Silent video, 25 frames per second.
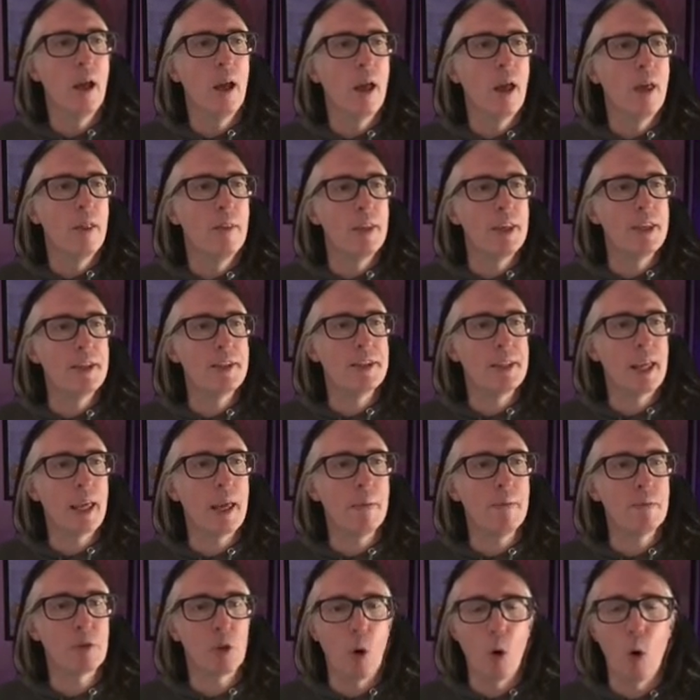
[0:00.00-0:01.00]
this
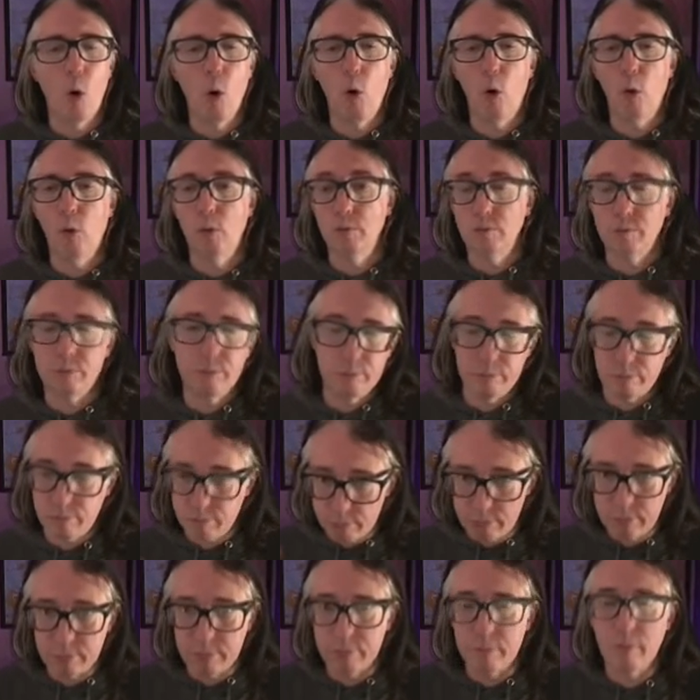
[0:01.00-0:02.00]
seems all
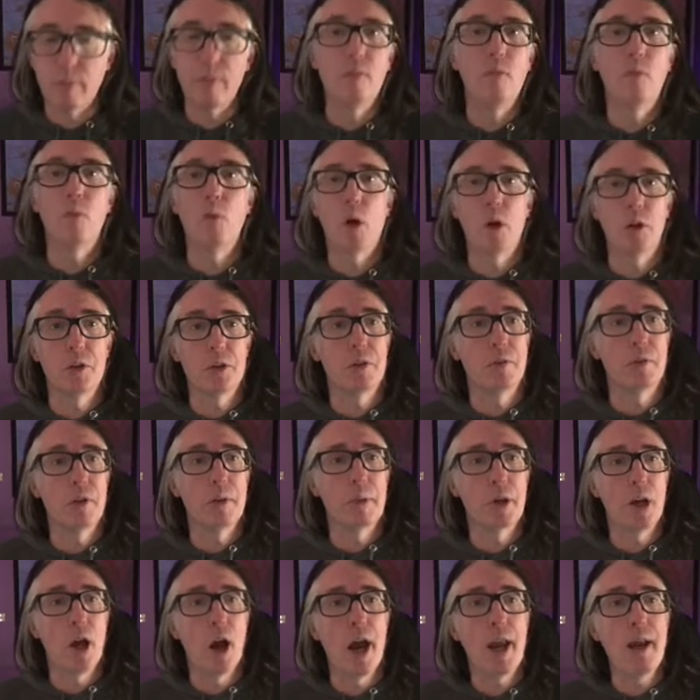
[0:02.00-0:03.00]
relatively
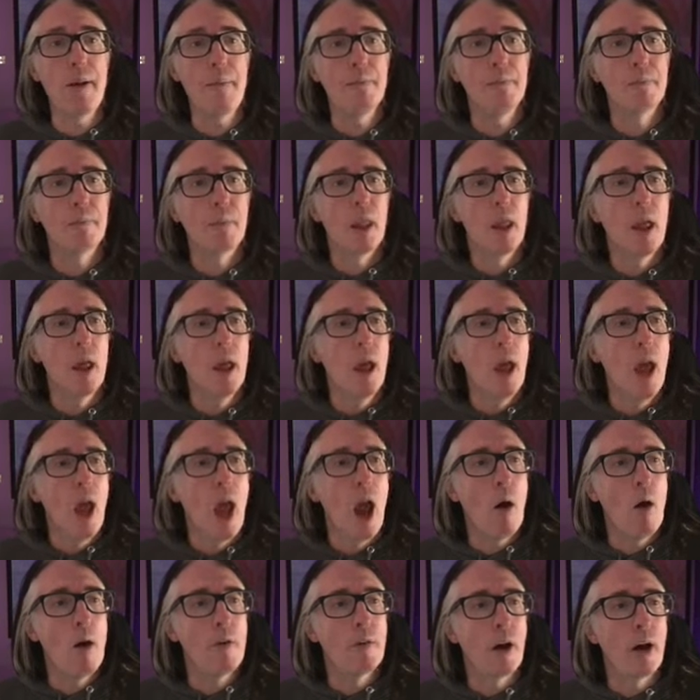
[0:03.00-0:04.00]
benign.
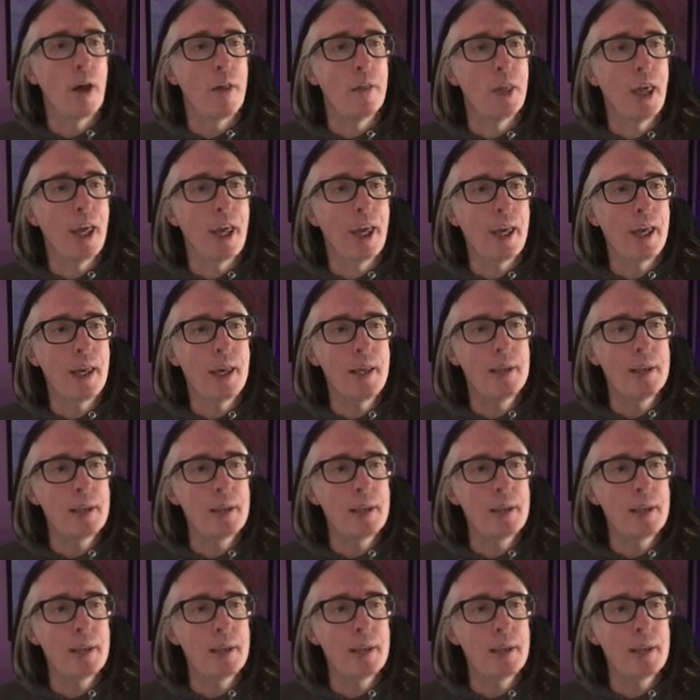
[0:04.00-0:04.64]
However, there is